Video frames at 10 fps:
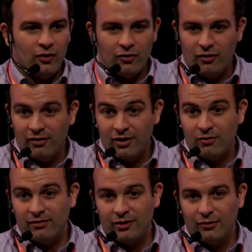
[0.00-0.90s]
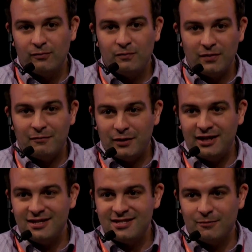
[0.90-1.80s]
Kong are a bit
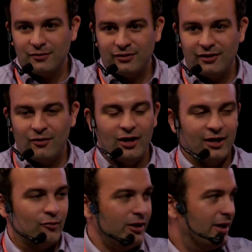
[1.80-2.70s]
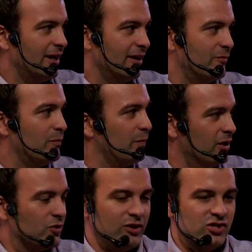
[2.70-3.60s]
easier with high credit card
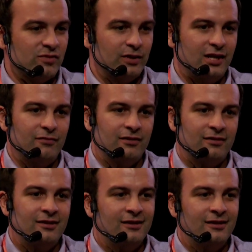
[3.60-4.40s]
penetration, but even